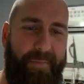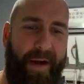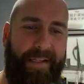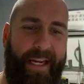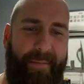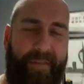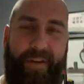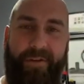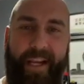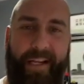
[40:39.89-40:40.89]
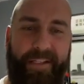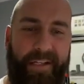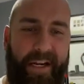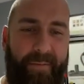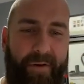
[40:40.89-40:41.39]
This might take me a few seconds
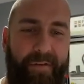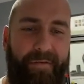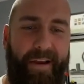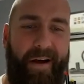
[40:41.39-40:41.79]
to come off of